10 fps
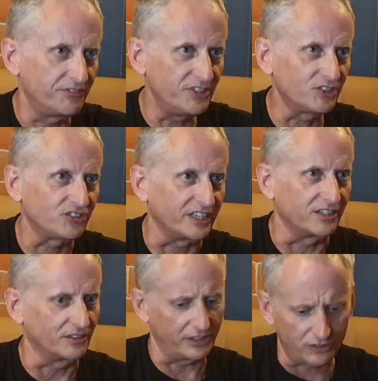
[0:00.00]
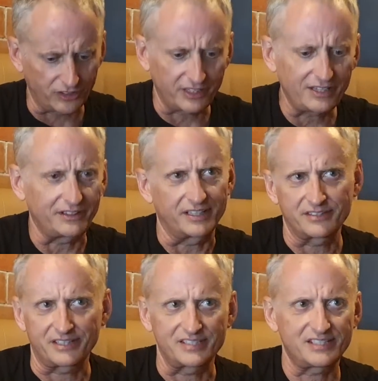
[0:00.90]
feels like you're like going down like
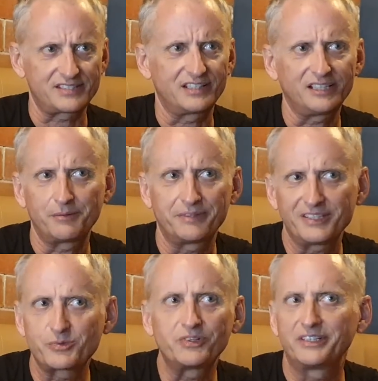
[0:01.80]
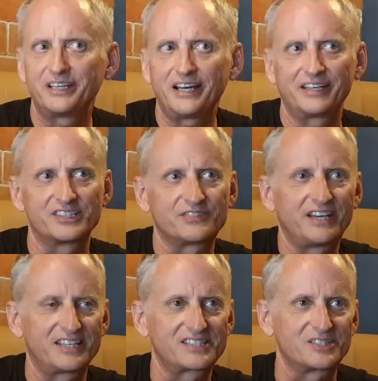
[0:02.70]
it's like yeah. 60 kilometers, but that's really not as
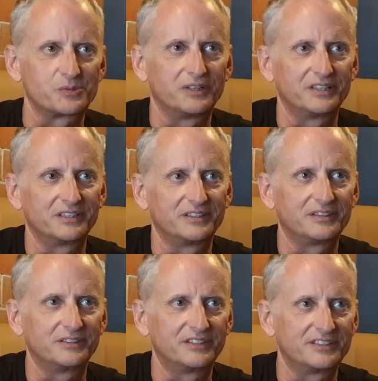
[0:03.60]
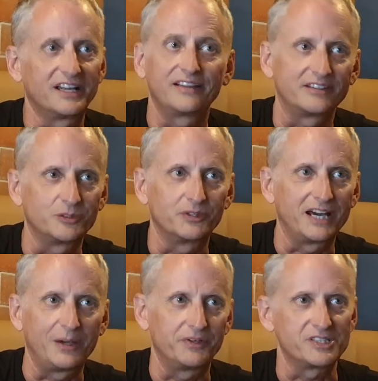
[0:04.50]
fast as yeah. what you're, you're not like doing
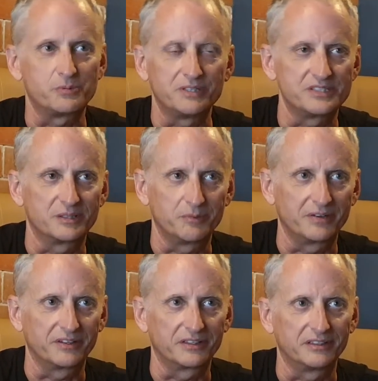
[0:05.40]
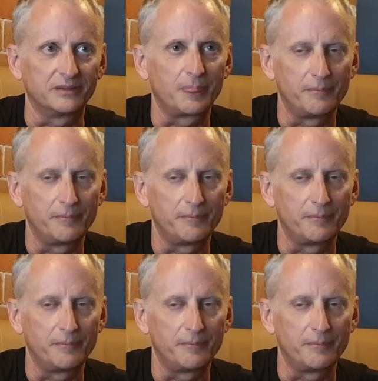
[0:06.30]
highway speeds in America.